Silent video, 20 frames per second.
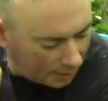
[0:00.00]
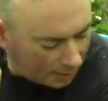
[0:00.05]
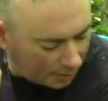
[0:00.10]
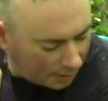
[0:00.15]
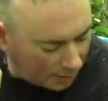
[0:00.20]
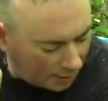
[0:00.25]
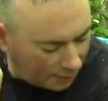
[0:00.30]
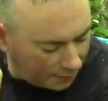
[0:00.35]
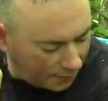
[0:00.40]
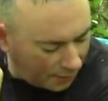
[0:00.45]

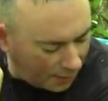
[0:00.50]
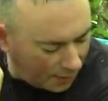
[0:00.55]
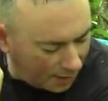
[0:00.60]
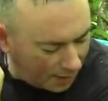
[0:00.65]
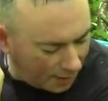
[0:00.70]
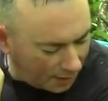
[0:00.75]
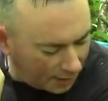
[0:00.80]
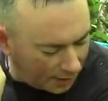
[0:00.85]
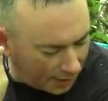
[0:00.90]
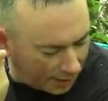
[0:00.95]
So
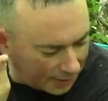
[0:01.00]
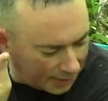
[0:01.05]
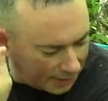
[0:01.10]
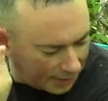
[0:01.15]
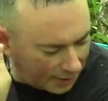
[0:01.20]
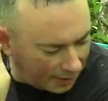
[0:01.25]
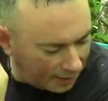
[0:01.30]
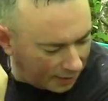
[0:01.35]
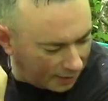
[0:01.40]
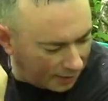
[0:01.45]
far, like
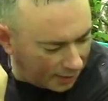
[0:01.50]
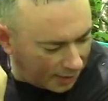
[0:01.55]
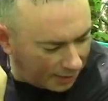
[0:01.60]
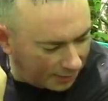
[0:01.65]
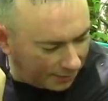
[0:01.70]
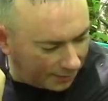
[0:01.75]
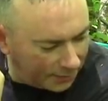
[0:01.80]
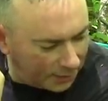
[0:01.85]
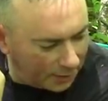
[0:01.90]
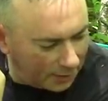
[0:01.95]
I,
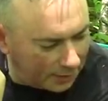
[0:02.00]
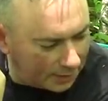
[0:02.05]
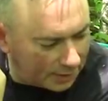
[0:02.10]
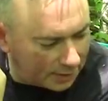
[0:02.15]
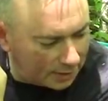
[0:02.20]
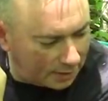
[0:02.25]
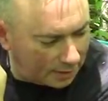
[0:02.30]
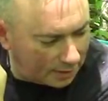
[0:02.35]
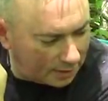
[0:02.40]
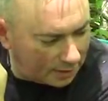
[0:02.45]
I've
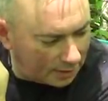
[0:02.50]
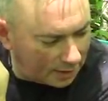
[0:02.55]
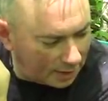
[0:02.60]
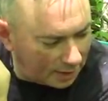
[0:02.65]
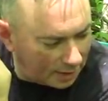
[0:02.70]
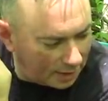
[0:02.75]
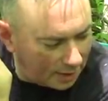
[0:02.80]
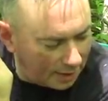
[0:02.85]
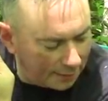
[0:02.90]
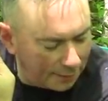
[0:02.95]
used,
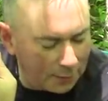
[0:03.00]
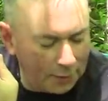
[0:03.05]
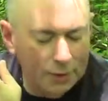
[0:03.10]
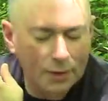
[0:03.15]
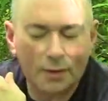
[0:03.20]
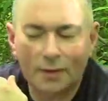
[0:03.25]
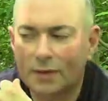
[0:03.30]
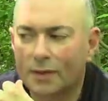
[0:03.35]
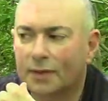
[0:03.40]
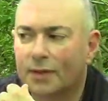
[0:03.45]
I've
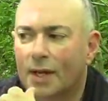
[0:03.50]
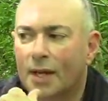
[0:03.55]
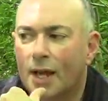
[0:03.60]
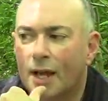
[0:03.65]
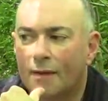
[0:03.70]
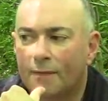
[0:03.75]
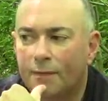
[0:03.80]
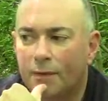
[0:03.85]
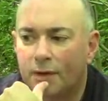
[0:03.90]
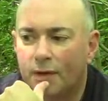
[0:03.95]
only used this a
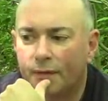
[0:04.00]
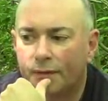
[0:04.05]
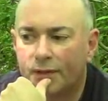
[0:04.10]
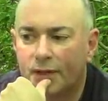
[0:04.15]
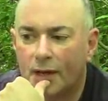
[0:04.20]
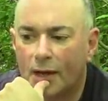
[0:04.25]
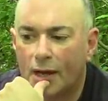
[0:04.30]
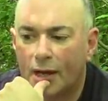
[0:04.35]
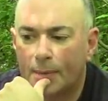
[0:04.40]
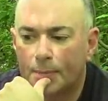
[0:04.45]
handful of
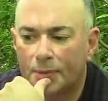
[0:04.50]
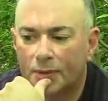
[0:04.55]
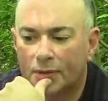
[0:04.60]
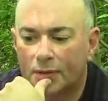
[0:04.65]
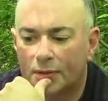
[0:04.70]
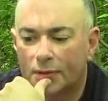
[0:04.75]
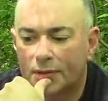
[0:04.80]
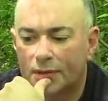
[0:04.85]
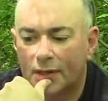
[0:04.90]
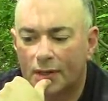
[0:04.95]

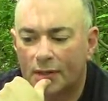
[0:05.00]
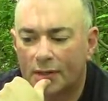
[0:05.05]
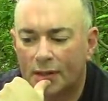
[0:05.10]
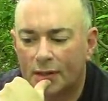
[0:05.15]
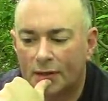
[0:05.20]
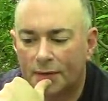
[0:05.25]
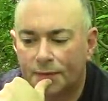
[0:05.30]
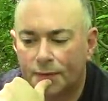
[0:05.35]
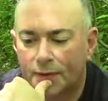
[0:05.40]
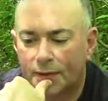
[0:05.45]
times, sitting
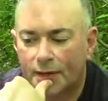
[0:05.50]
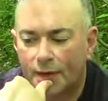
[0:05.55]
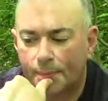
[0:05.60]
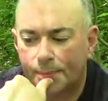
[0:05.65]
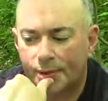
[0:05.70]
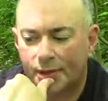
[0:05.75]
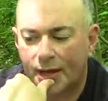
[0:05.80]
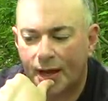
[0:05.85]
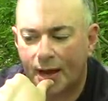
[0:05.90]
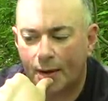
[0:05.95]
in it for a
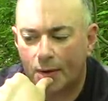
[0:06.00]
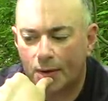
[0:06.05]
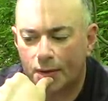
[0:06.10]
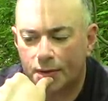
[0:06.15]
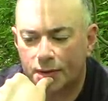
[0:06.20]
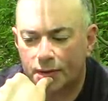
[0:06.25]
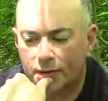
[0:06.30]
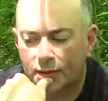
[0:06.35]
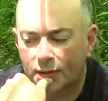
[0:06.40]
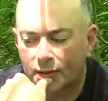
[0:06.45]
couple
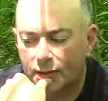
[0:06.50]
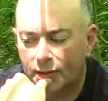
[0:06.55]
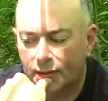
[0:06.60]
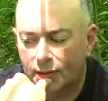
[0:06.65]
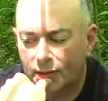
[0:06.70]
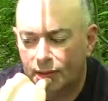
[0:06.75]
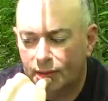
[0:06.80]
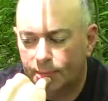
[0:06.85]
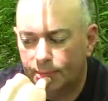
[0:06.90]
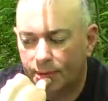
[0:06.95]
hours.
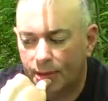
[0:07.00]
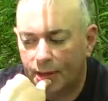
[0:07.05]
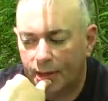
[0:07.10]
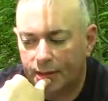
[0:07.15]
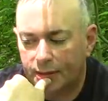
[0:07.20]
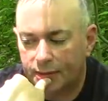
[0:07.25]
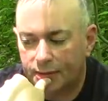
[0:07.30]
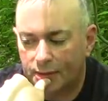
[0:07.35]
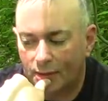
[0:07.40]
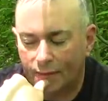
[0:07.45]

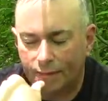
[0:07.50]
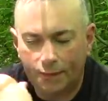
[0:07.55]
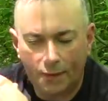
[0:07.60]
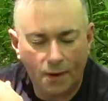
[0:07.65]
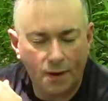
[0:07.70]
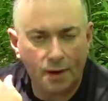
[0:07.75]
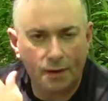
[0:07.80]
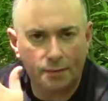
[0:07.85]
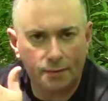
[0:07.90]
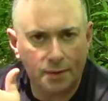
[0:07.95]
But so
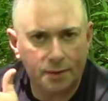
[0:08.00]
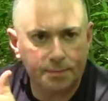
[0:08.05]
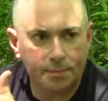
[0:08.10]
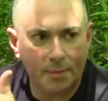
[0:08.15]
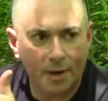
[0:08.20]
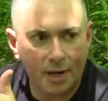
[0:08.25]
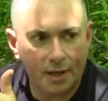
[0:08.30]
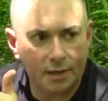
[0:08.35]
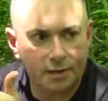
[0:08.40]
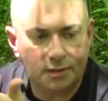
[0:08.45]
far, with
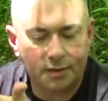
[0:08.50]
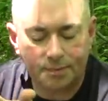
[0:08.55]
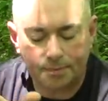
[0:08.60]
my